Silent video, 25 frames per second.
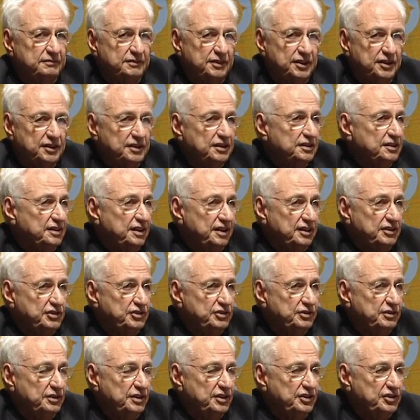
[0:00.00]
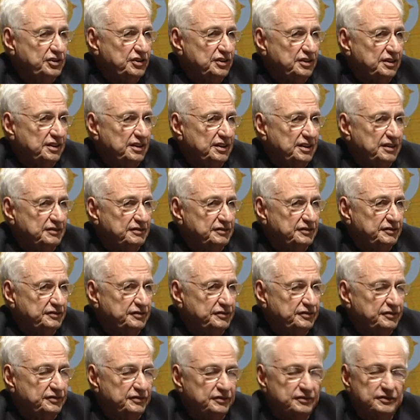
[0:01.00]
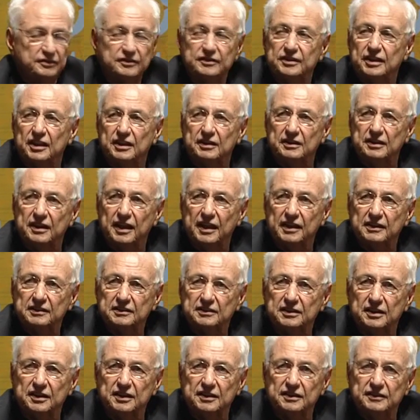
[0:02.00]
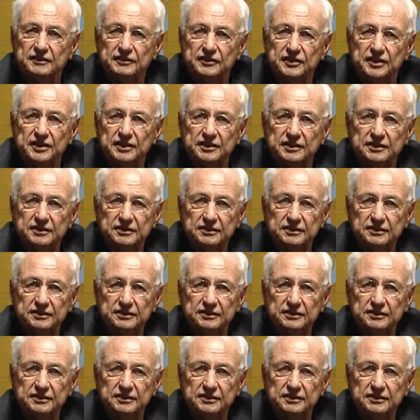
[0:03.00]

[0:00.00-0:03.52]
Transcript: architects traditionally have done that kind of thing.